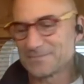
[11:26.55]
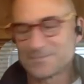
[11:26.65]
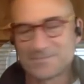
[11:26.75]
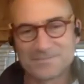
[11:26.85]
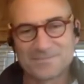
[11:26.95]

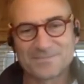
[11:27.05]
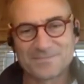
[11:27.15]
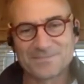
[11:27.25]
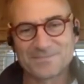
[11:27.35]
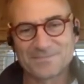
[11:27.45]

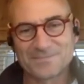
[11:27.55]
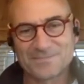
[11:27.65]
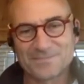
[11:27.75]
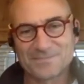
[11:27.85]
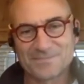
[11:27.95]

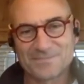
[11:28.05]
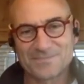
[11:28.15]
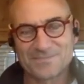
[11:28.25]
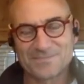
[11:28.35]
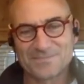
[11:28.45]

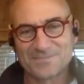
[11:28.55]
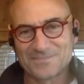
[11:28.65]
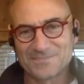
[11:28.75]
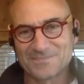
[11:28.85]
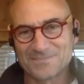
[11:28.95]

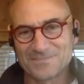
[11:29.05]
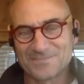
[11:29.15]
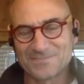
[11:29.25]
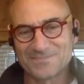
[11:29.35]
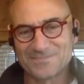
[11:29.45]
This person isn't speaking.